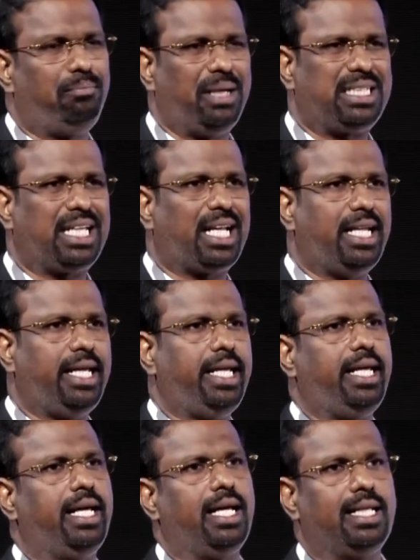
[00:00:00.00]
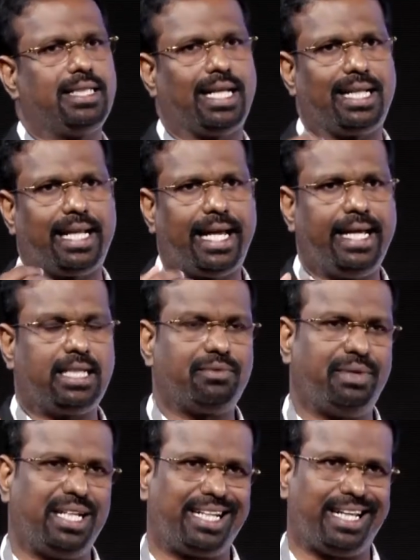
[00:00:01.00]
Basically, the light,
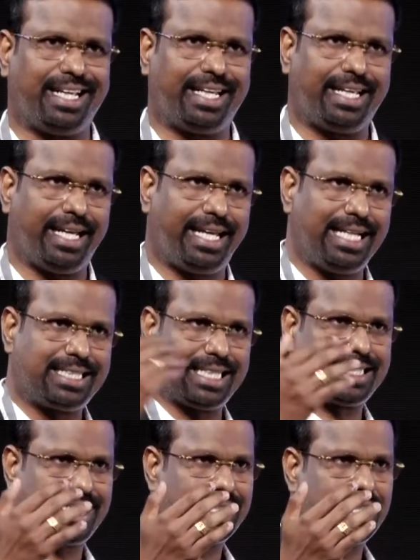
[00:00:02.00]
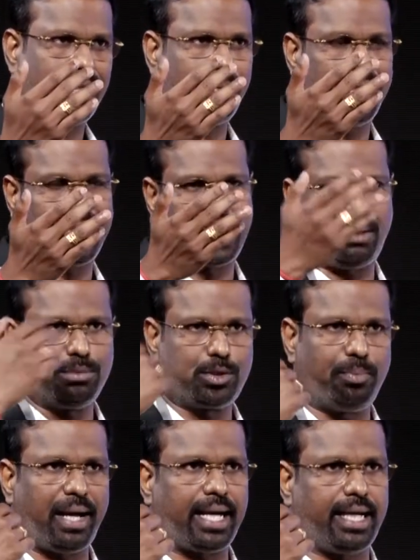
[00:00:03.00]
when it hits a structure, when it comes
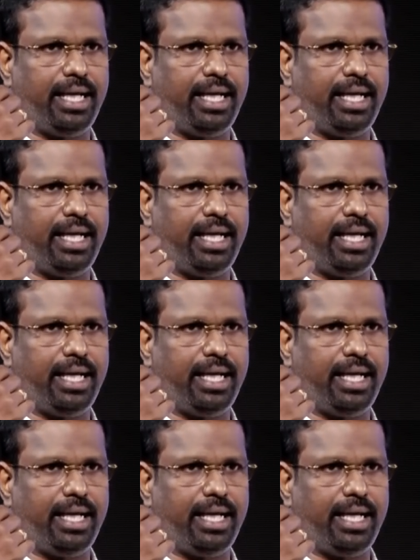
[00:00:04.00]
back,